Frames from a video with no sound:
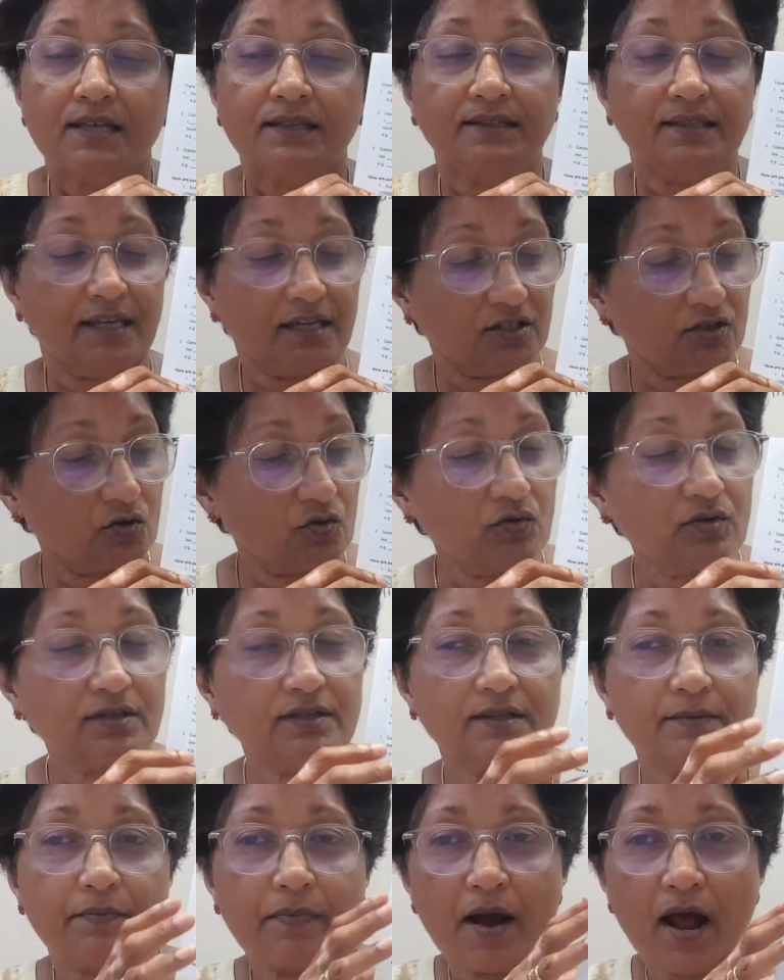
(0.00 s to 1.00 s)

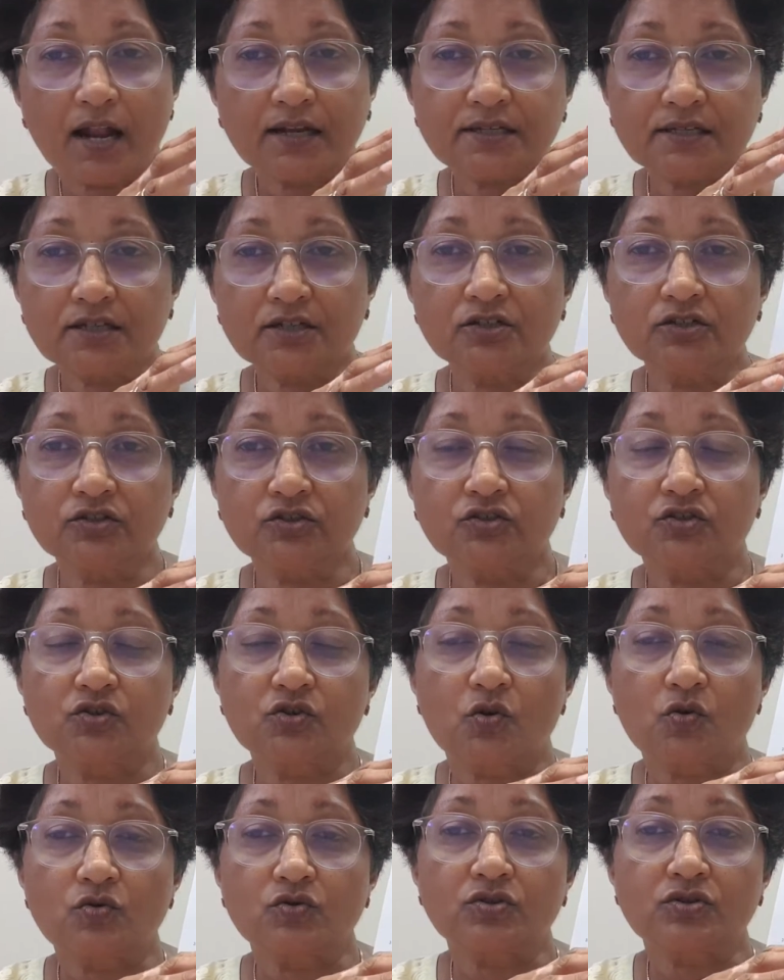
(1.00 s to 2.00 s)
The particles
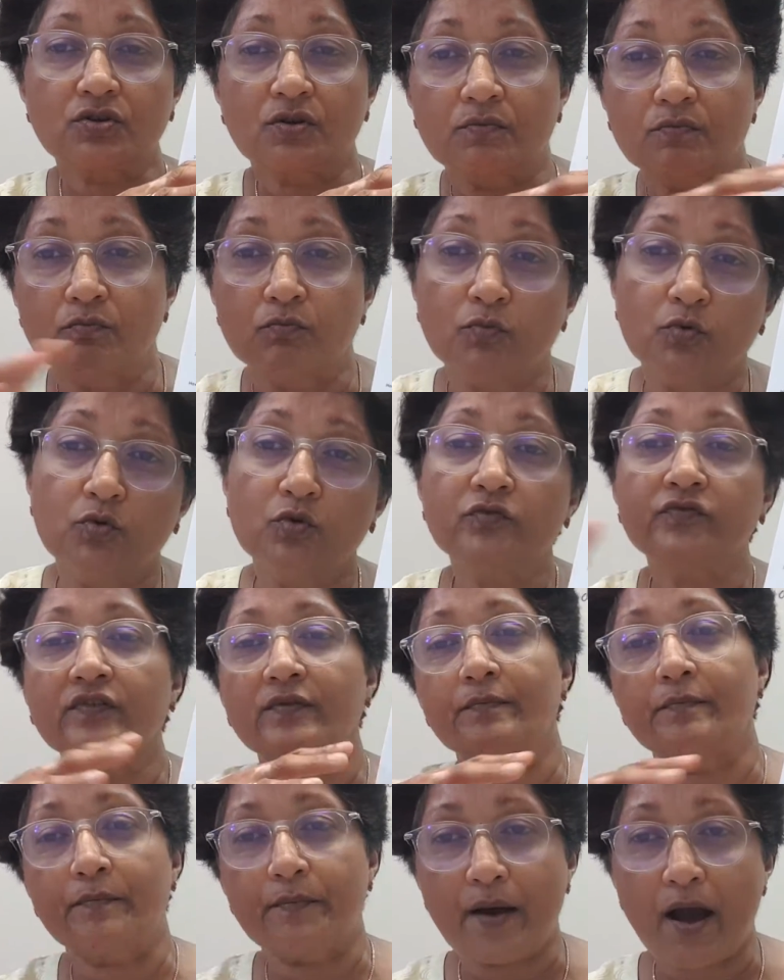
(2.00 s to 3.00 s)
don't move
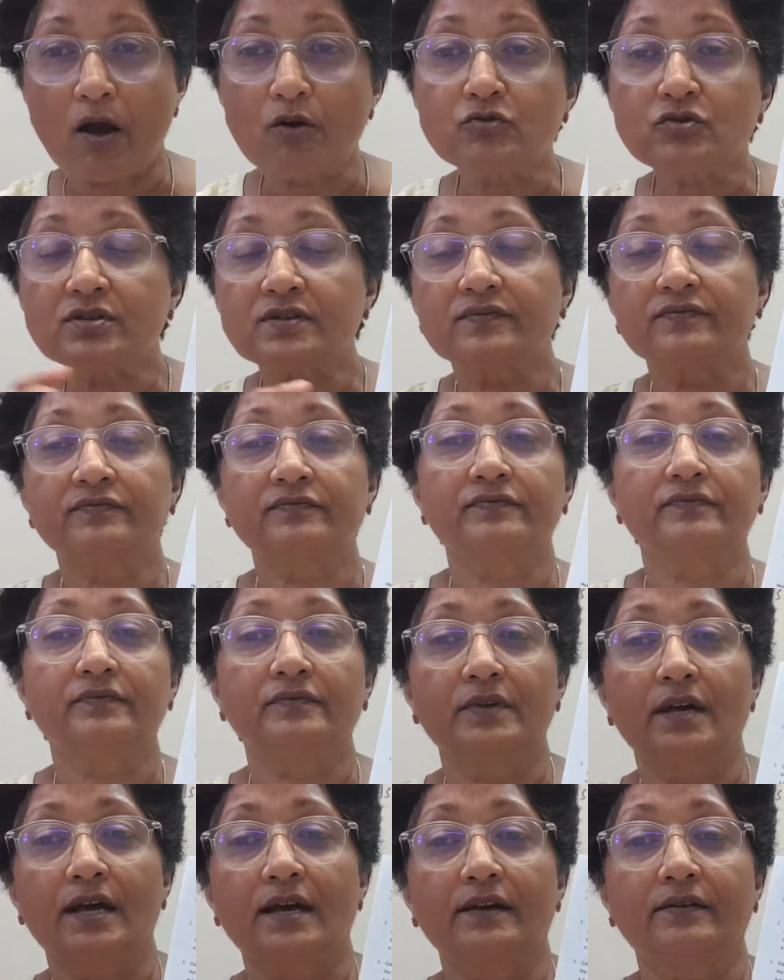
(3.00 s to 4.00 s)
about
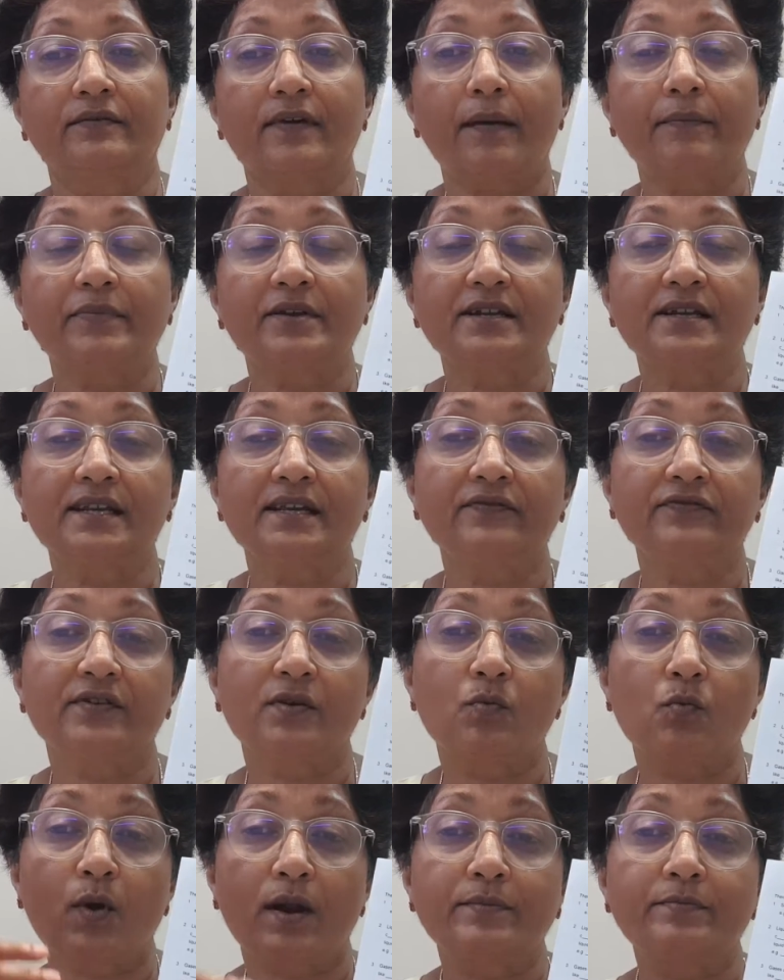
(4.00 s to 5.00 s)
rapidly
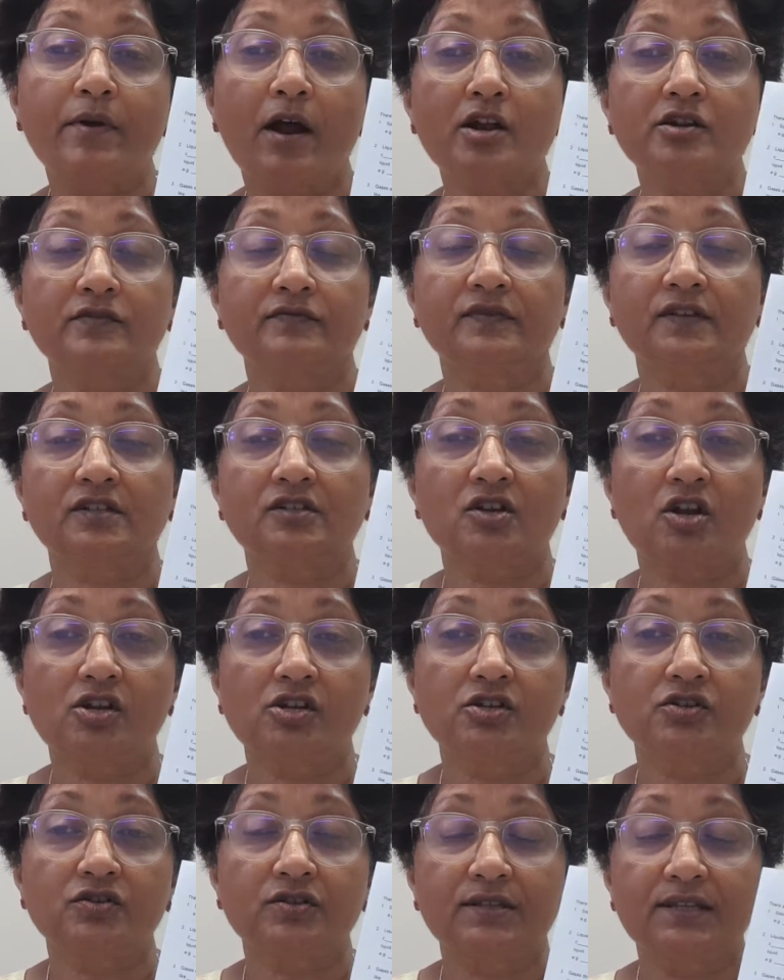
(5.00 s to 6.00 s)
from one part of the
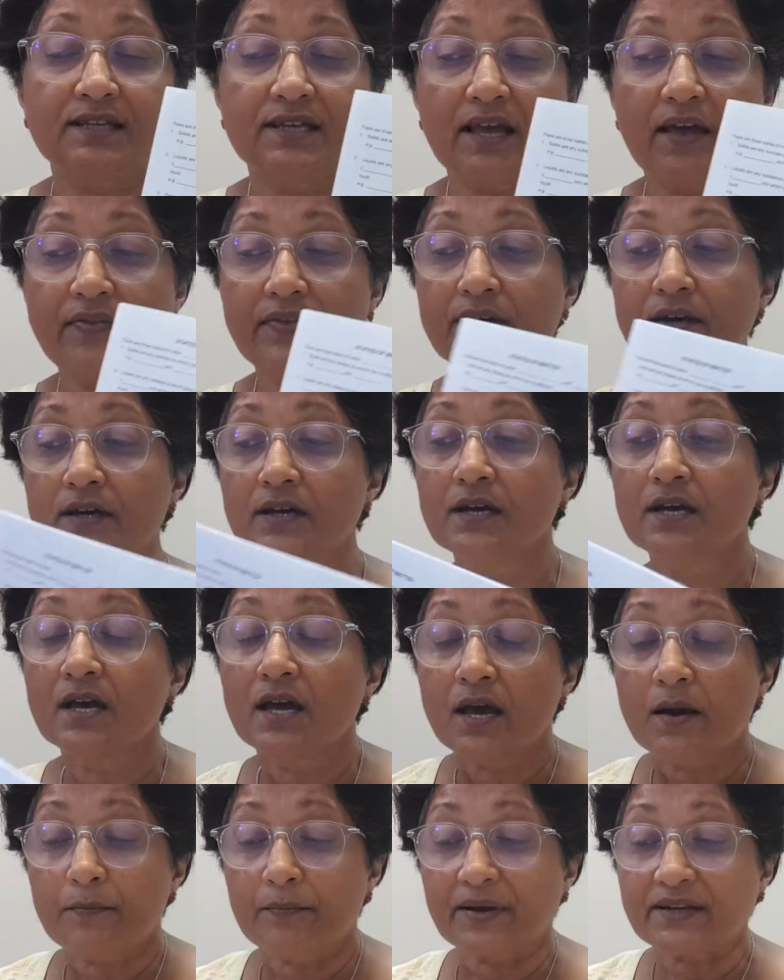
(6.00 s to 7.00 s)
solid to the other.
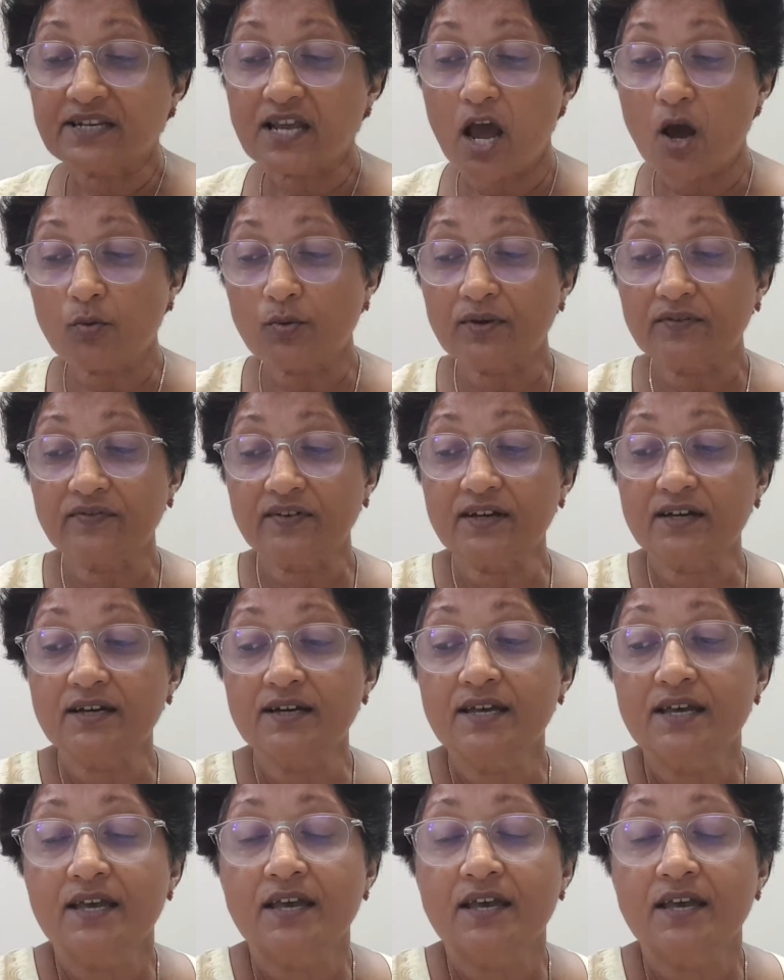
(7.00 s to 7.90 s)
But however,